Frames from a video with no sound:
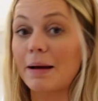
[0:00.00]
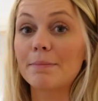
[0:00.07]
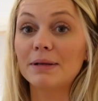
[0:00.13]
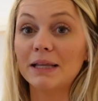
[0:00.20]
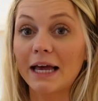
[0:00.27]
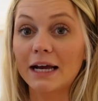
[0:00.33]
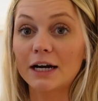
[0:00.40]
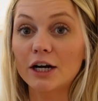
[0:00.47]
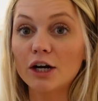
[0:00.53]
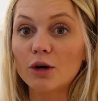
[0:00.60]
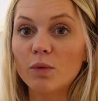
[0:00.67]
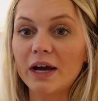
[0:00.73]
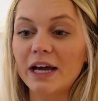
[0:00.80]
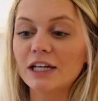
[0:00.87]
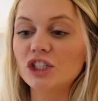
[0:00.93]
my planner,
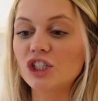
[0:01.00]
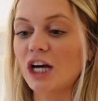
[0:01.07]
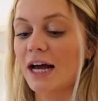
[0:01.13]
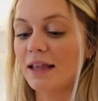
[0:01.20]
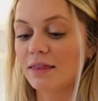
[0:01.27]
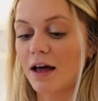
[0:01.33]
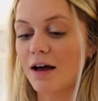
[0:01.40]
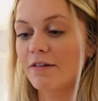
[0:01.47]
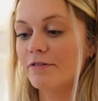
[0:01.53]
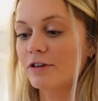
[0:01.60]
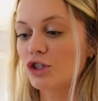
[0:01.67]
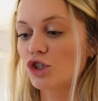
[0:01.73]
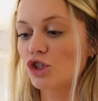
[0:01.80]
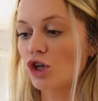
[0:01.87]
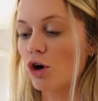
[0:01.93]
which I love
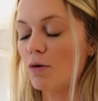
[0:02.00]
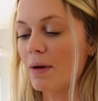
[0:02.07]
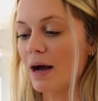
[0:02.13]
so